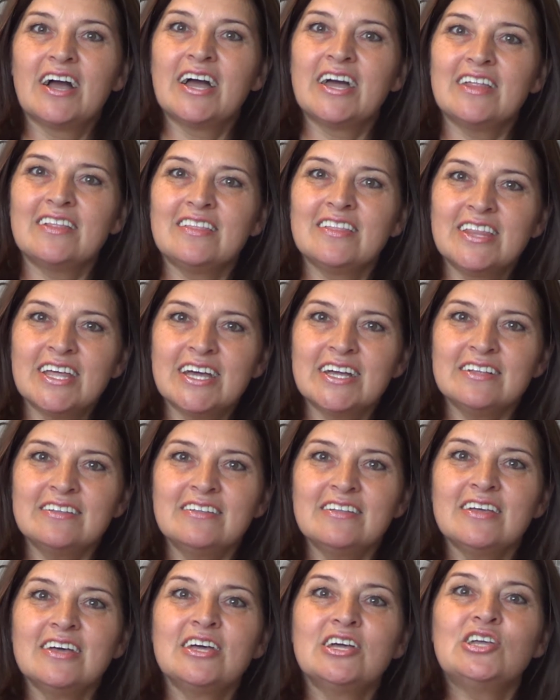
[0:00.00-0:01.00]
and
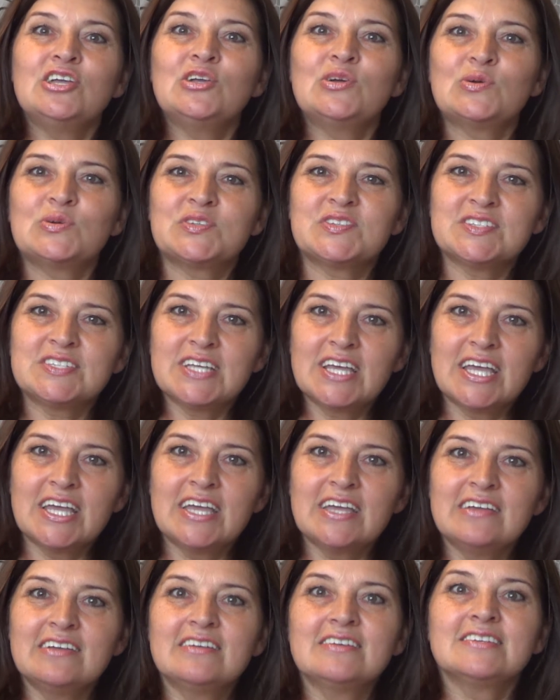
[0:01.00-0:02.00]
then you
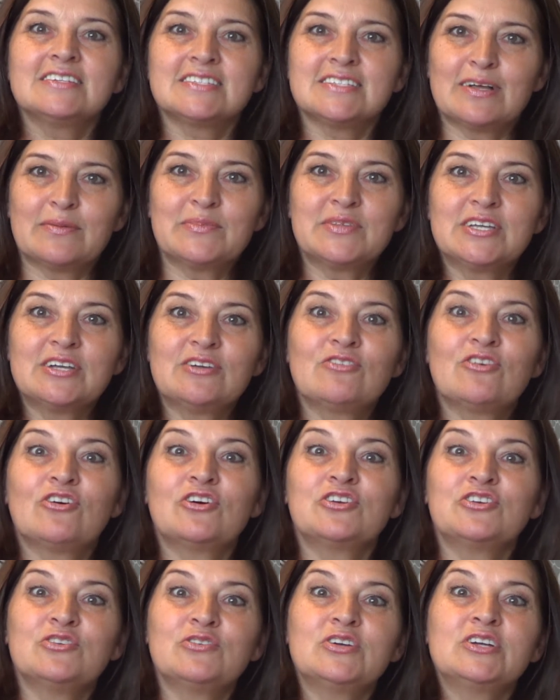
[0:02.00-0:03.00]
say something
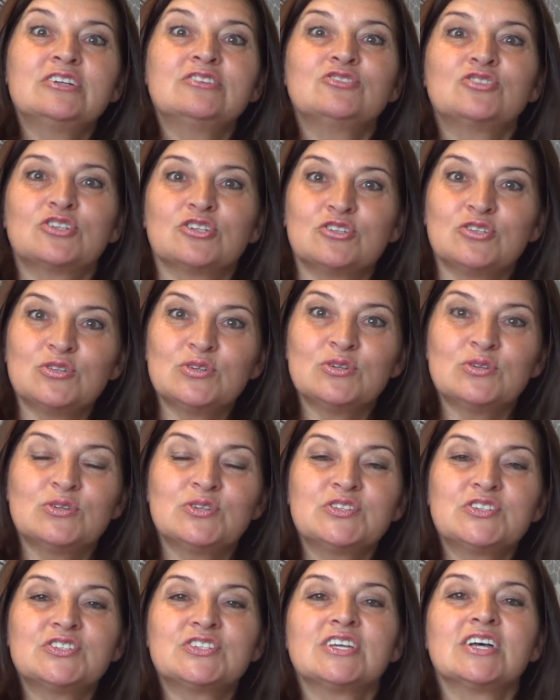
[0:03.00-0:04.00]
or you
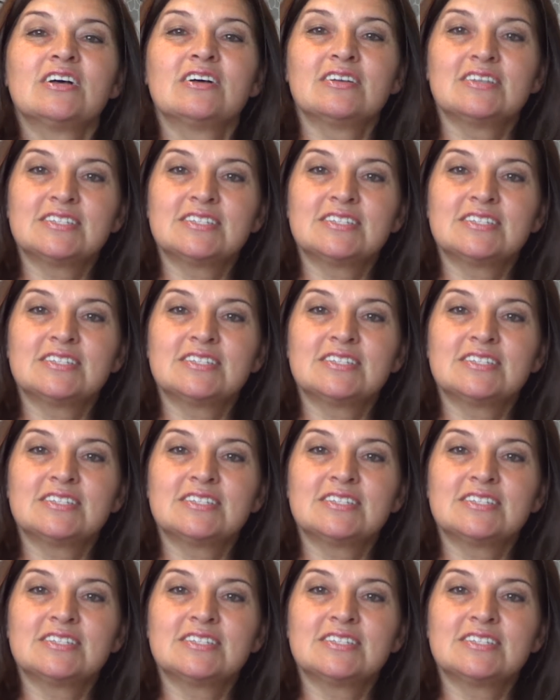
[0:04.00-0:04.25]
introduce